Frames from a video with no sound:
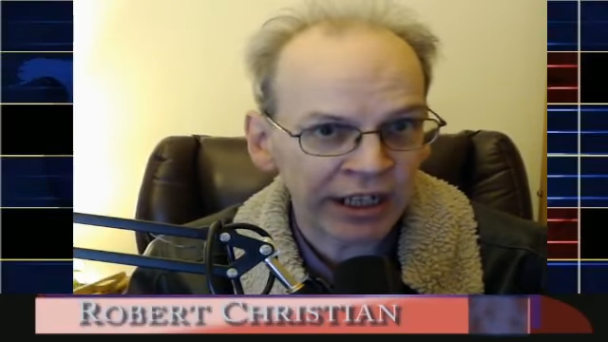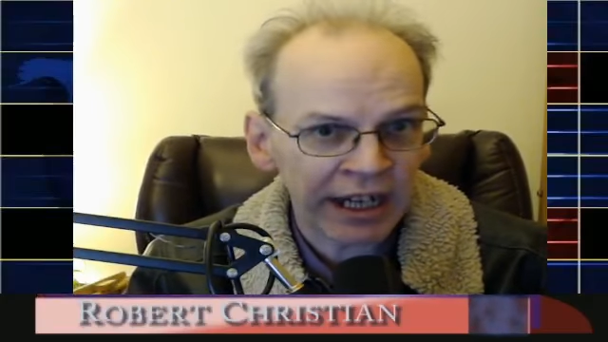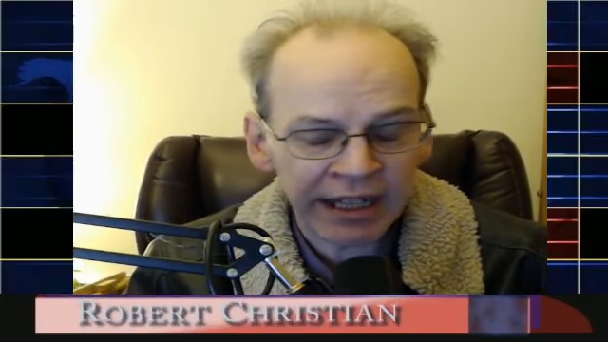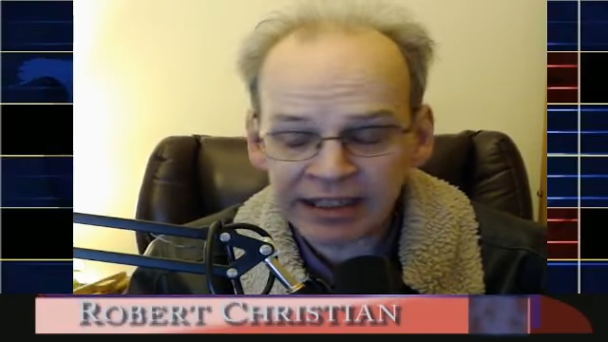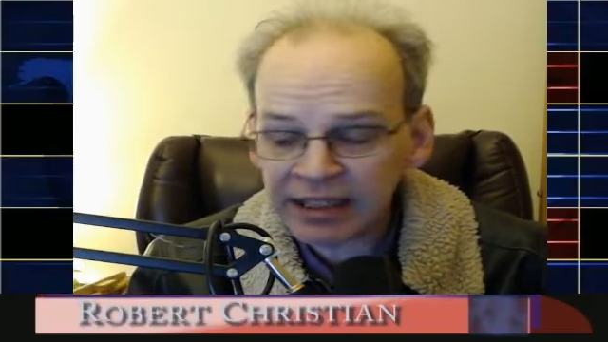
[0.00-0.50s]

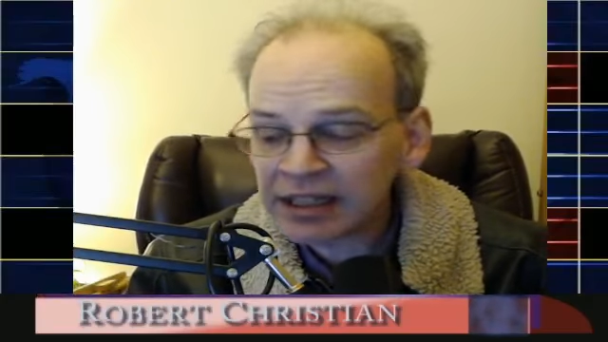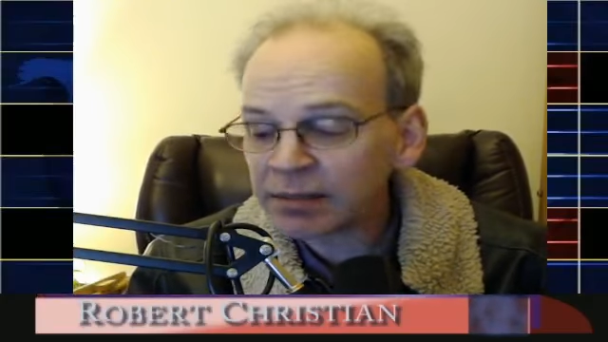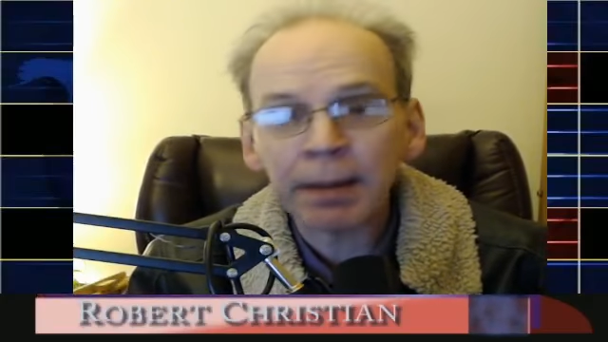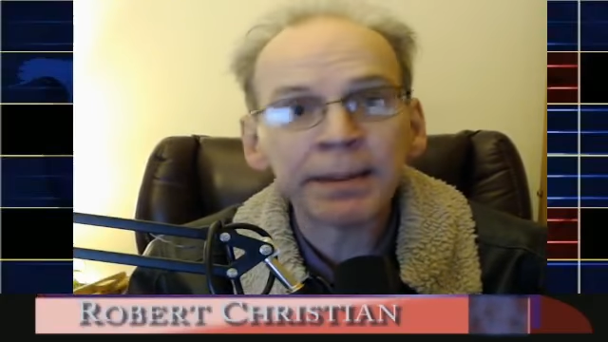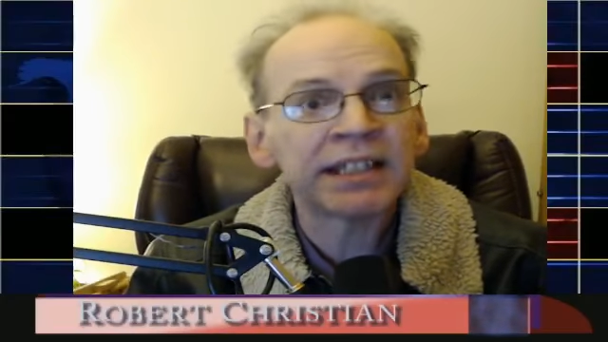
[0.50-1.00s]
United States.
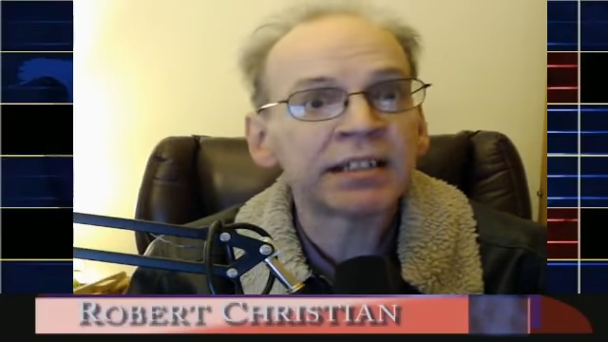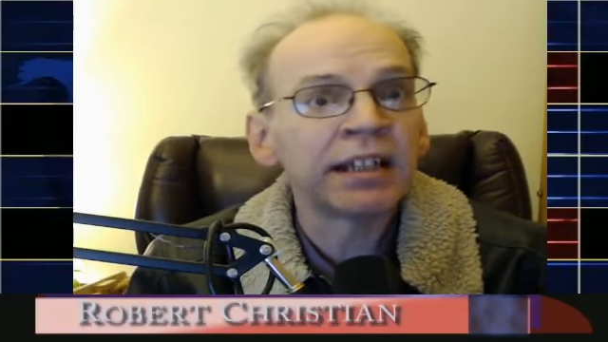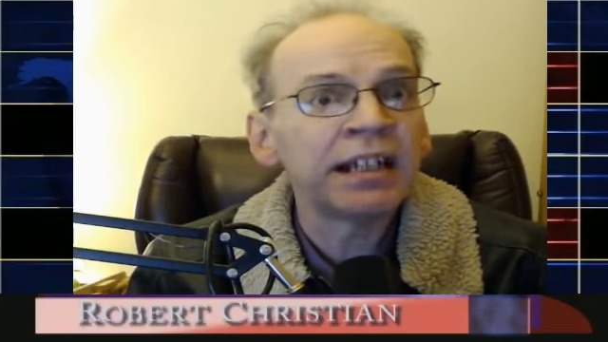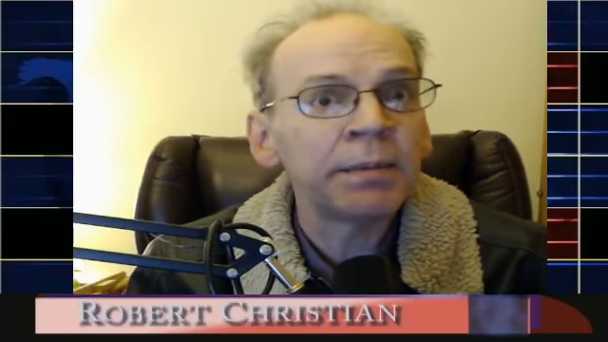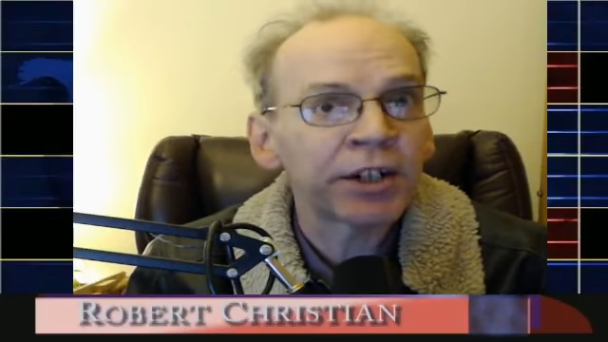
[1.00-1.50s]
Maybe it's
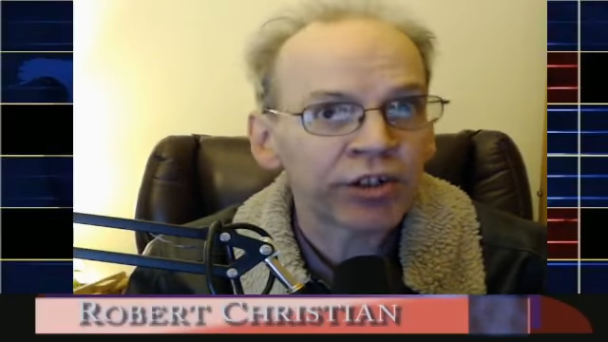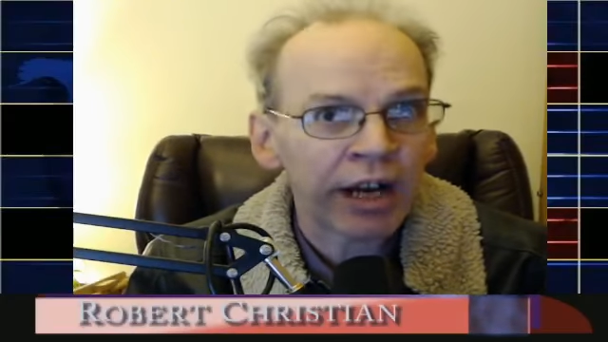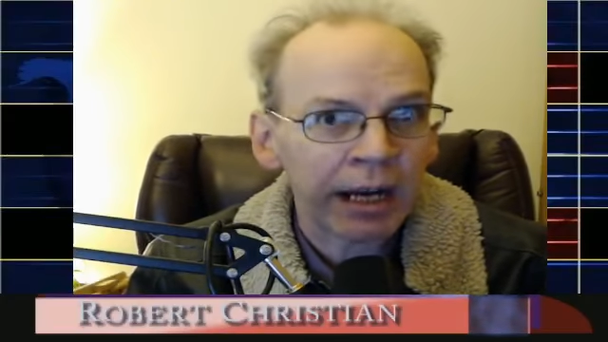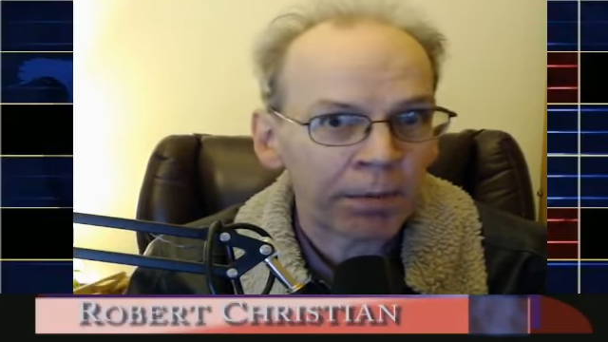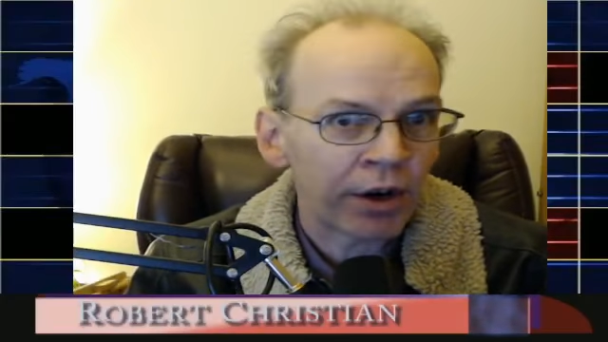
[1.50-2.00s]
the
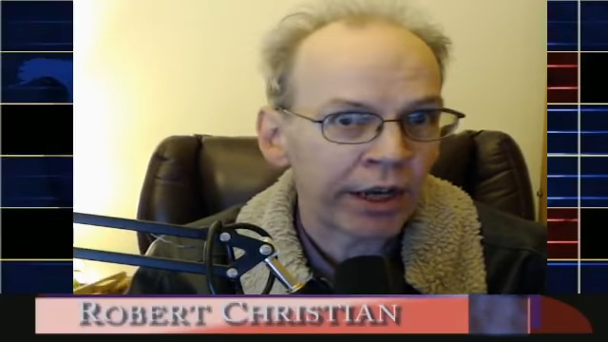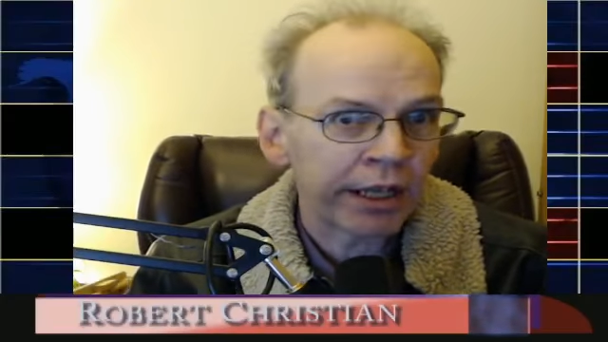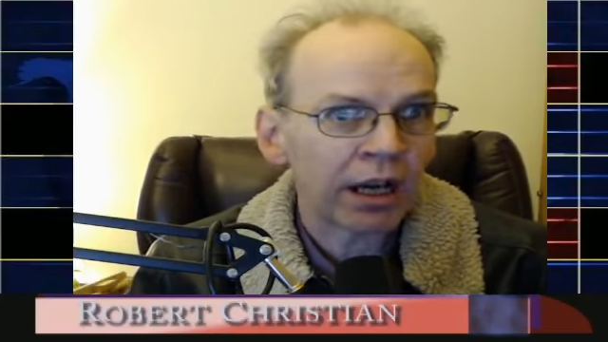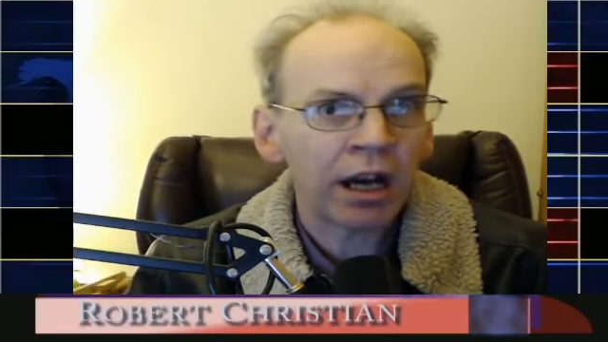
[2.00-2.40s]
Democratic Party.